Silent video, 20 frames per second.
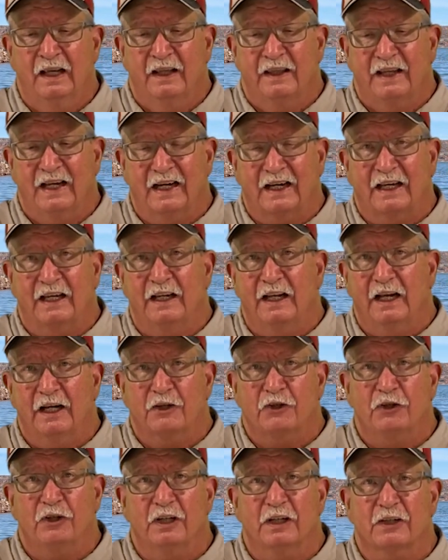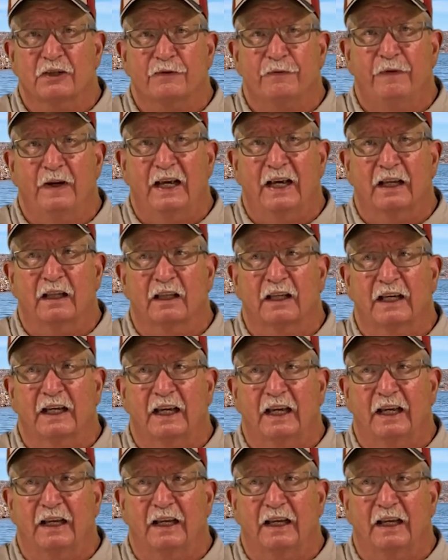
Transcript: that connection is failing,